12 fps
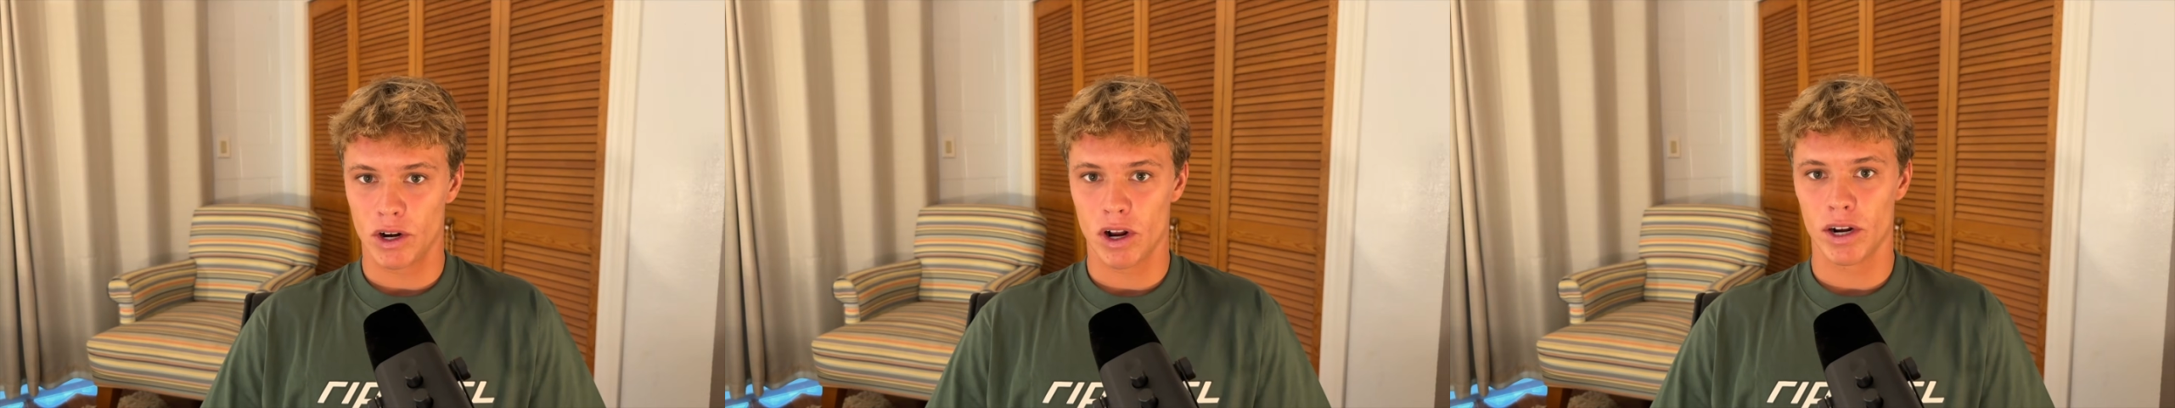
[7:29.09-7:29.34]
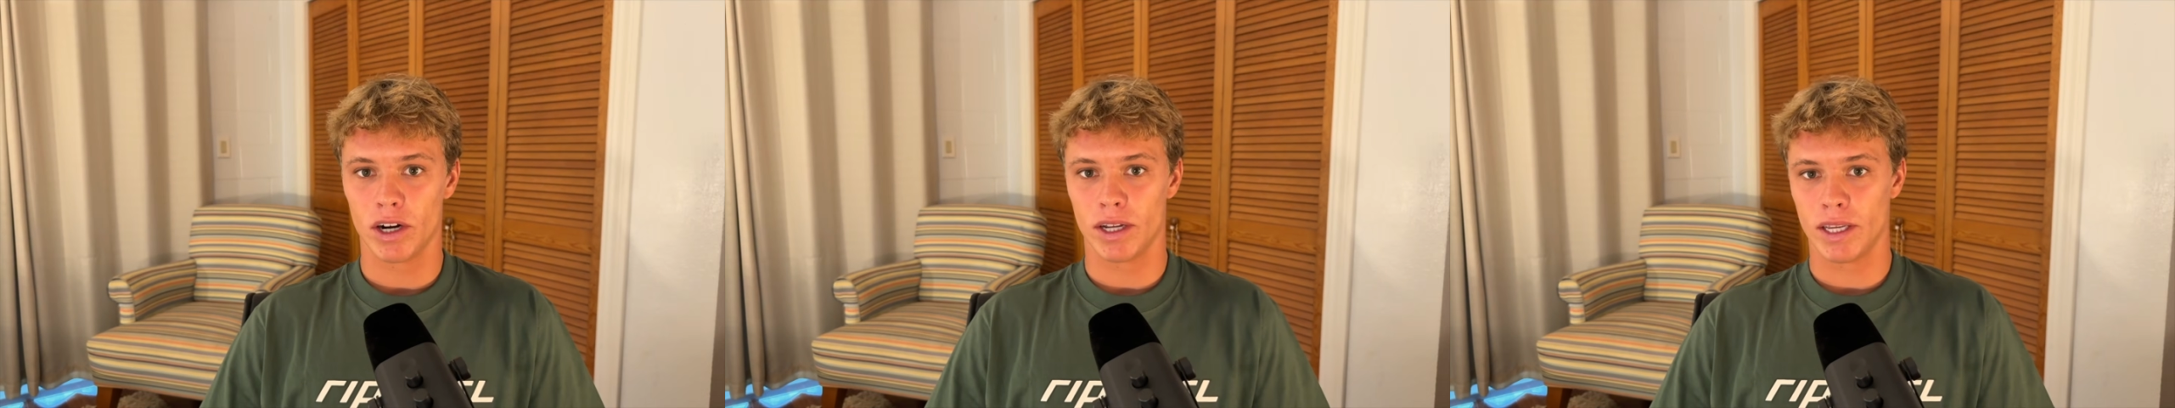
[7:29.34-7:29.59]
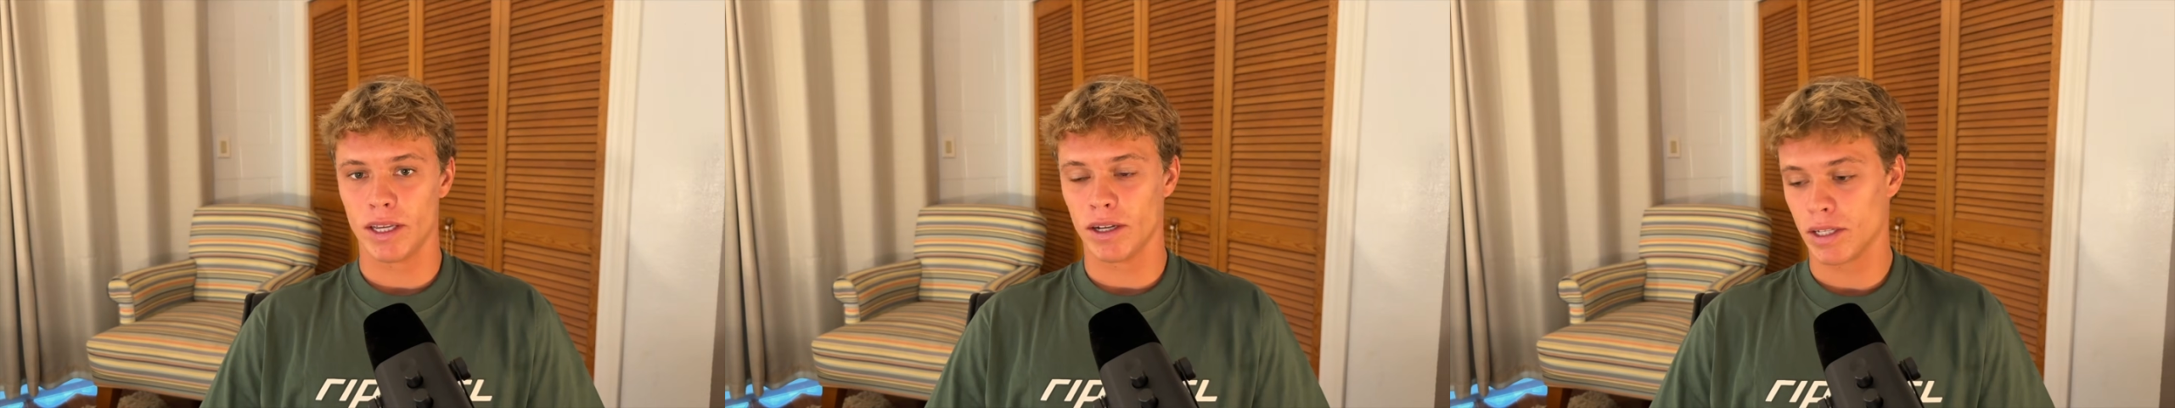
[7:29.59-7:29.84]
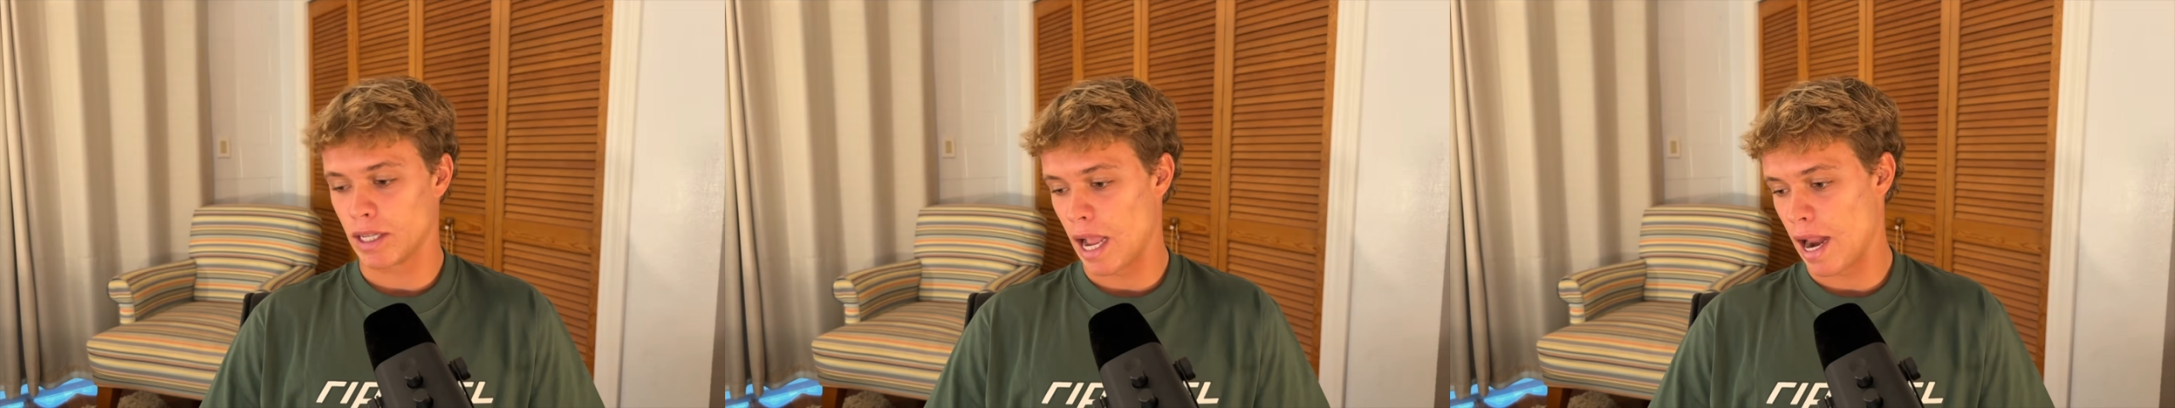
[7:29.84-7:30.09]
you're on your
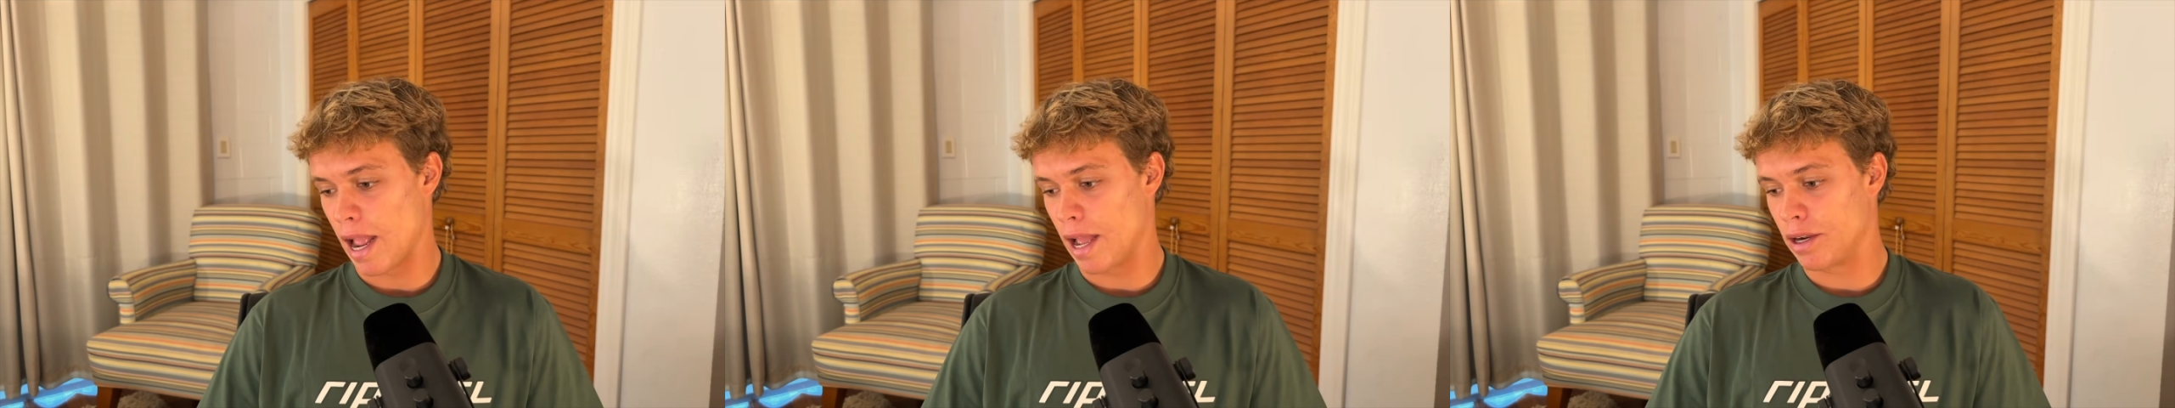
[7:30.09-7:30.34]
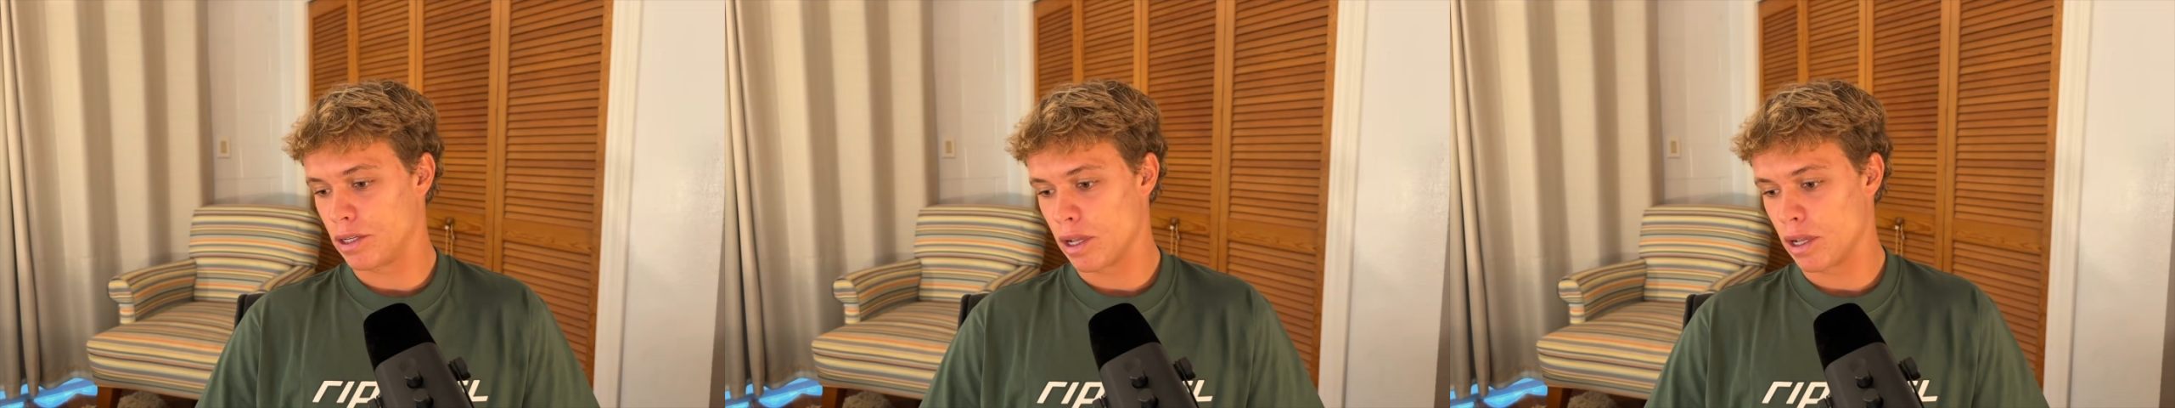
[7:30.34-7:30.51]
heel side edge,